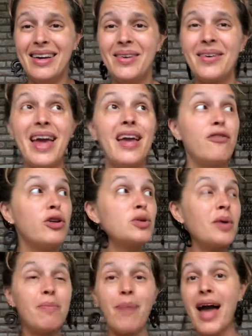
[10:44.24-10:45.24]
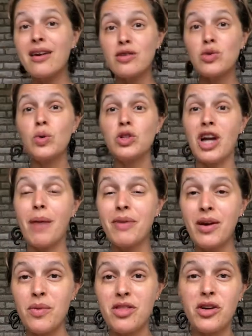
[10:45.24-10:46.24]
Okay, if you're doing back to school
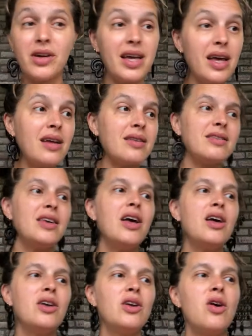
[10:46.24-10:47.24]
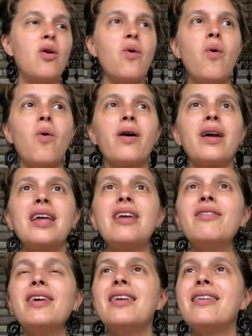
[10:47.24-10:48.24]
shopping with your kids, you know, or
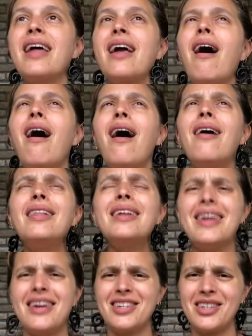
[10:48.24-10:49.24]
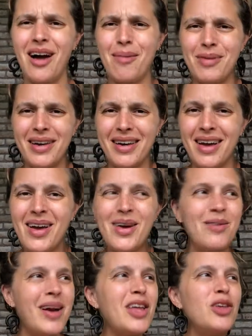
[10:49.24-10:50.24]
even like holiday shopping,
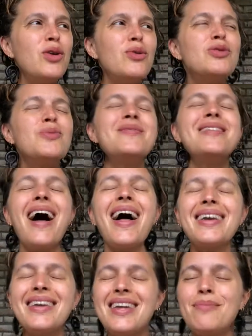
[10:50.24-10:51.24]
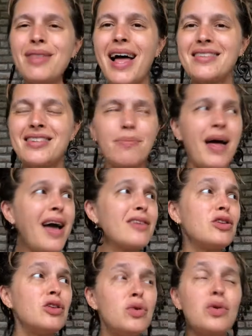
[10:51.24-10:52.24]
right? You do not need plastic bags.
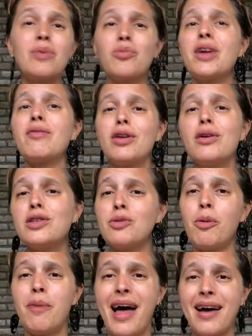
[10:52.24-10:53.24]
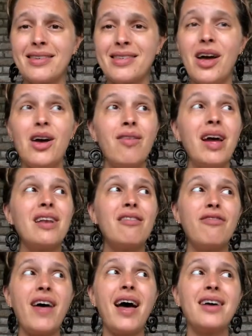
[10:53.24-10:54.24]
You can bring reusable bags, right? In
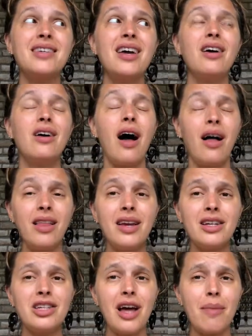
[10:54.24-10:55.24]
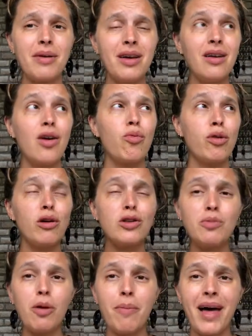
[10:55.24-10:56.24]
fact, holiday shopping,
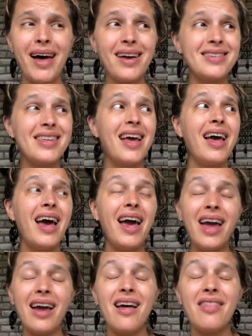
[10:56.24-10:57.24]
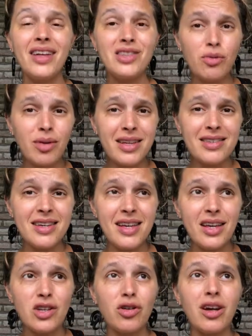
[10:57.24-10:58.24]
reusable bags, hey, that's a really
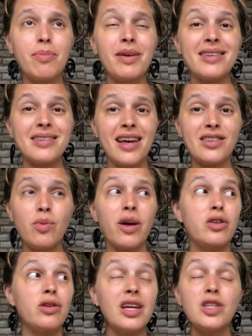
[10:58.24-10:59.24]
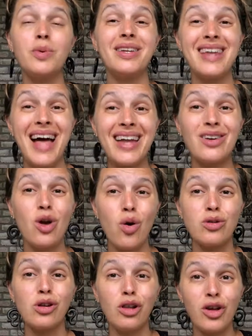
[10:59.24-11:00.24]
sneaky trick because guess what? Your kids will not
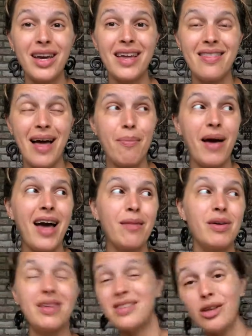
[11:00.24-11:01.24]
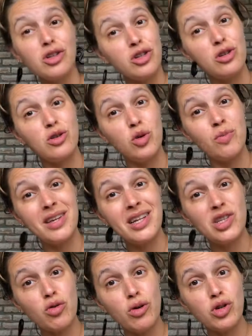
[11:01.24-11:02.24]
know to look in that bag because they'll just assume that
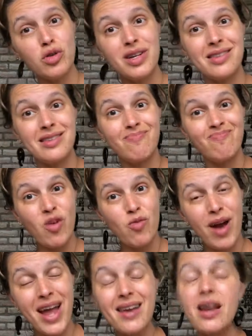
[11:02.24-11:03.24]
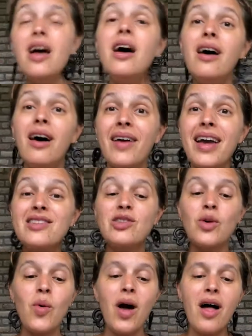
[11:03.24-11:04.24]
groceries, right? Okay,
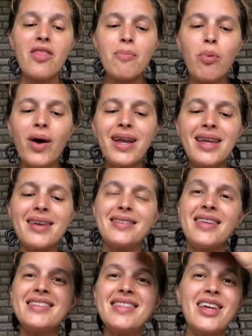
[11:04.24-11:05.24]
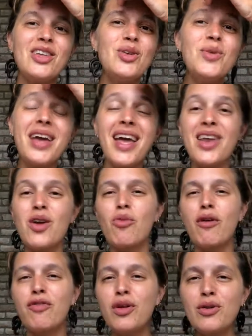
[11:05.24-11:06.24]
so the point is that you can
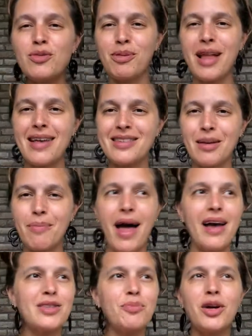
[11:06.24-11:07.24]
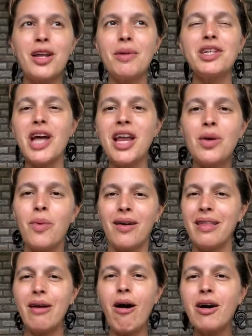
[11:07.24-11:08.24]
refuse plastic bags pretty much anywhere,
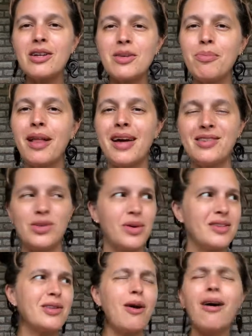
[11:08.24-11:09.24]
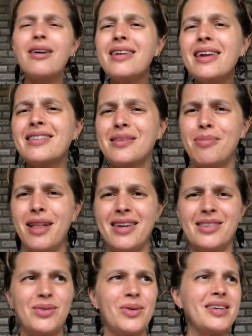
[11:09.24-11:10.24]
like art supply stores, gardening supply
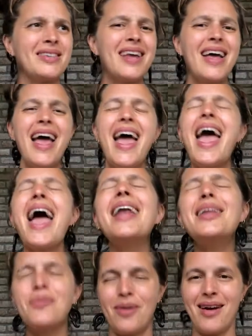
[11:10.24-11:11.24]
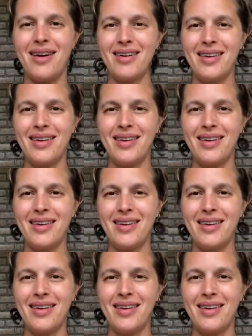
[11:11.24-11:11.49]
stores, anywhere,